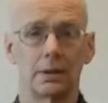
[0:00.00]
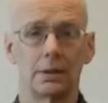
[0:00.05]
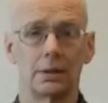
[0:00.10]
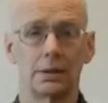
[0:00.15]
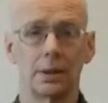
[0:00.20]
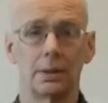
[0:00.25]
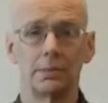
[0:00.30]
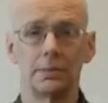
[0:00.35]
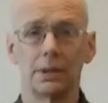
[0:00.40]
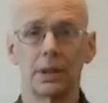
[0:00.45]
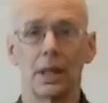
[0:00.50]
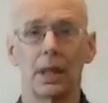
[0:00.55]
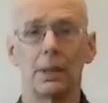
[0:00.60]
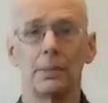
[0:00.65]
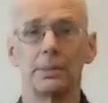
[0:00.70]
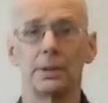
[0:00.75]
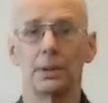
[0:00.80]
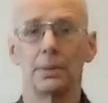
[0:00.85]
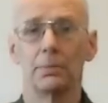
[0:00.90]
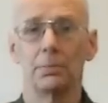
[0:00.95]

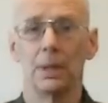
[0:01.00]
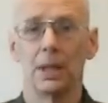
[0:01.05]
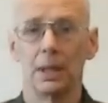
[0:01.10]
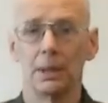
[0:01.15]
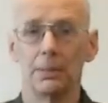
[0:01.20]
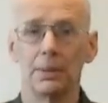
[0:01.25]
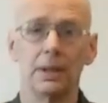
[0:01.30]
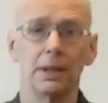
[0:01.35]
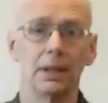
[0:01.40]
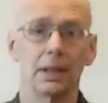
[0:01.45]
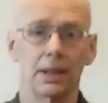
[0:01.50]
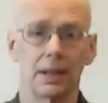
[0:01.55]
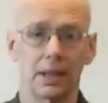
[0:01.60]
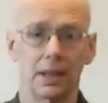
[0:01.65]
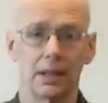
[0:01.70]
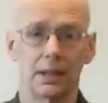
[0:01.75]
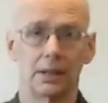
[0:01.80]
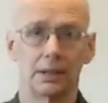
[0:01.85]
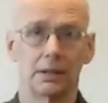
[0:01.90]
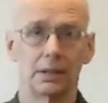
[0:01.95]
Sometimes it may be the
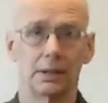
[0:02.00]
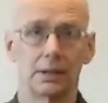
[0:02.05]
case.